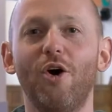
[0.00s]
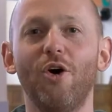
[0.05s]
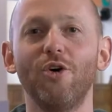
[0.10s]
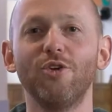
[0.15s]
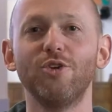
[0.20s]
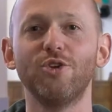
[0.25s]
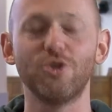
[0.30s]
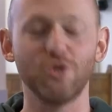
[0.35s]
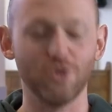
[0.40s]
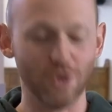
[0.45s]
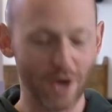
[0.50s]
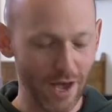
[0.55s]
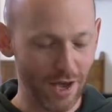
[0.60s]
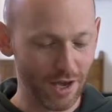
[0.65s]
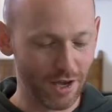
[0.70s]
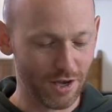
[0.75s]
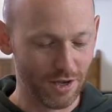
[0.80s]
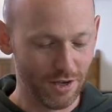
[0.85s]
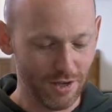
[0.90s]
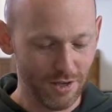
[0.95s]
on
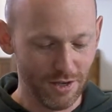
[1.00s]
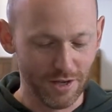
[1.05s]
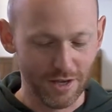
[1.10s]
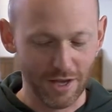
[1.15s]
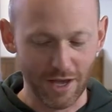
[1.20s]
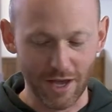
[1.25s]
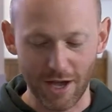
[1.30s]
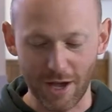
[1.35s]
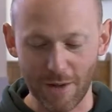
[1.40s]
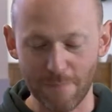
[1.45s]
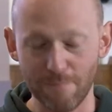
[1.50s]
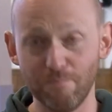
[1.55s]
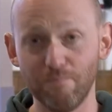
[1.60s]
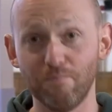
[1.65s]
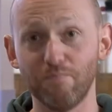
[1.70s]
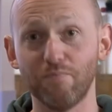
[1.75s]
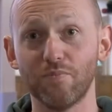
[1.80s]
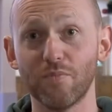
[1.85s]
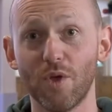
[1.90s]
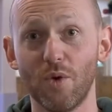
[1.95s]
track
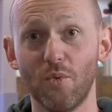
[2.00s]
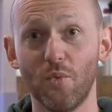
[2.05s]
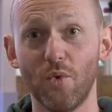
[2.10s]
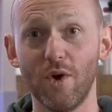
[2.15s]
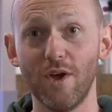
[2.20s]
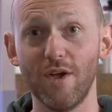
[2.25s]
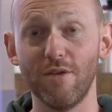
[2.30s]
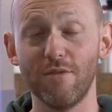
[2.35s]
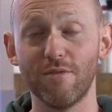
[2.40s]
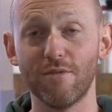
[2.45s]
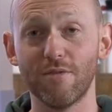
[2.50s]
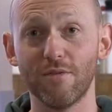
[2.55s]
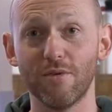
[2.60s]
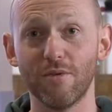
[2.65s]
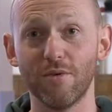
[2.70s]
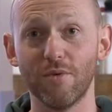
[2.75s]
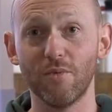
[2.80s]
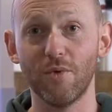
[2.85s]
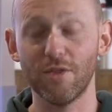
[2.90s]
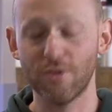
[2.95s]
with
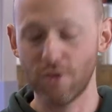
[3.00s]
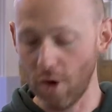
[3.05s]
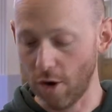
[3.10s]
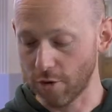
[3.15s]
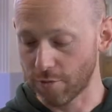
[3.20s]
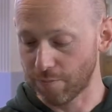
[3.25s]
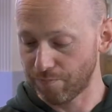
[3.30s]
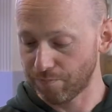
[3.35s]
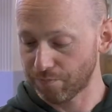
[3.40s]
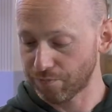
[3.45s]
God?